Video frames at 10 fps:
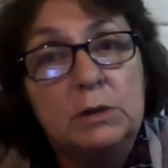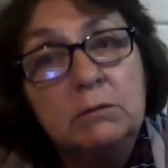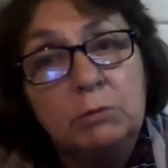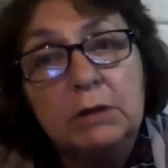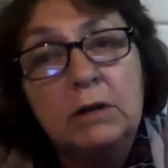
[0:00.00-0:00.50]

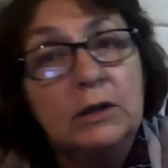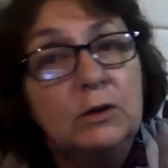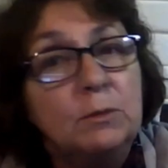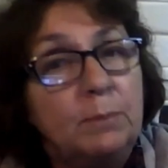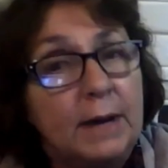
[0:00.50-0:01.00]
When I
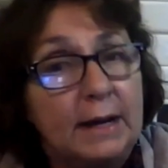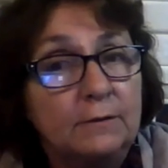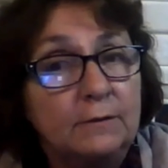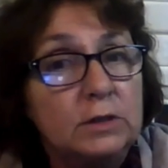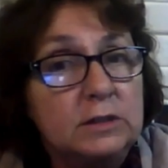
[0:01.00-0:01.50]
look
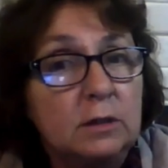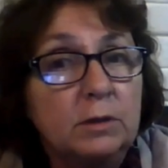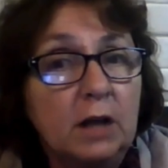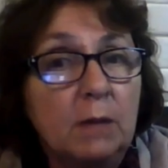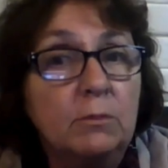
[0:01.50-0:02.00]
back, for
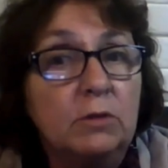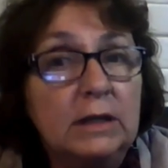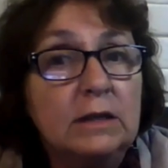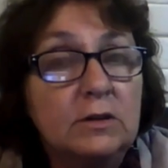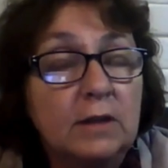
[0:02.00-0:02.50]
example, I'm
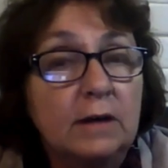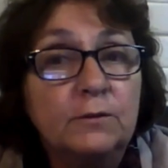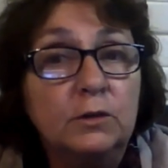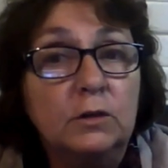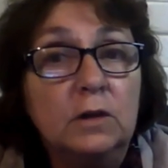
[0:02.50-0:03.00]
really
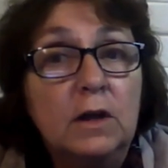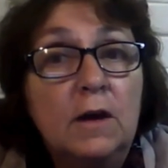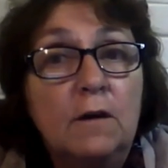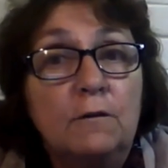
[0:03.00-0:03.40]
thankful